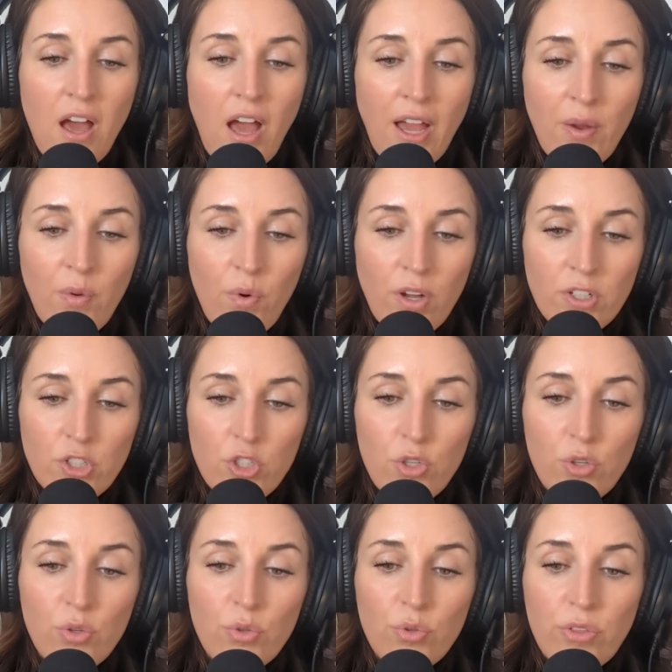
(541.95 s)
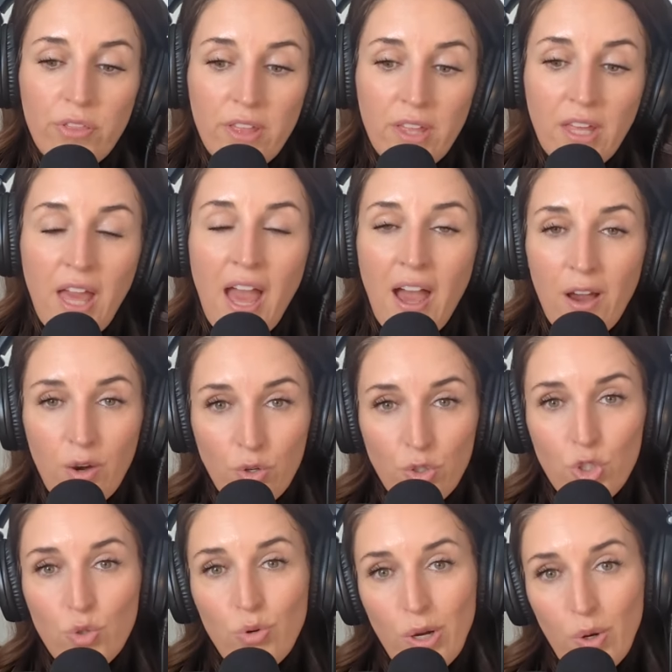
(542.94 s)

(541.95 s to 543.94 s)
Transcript: I want to think, how do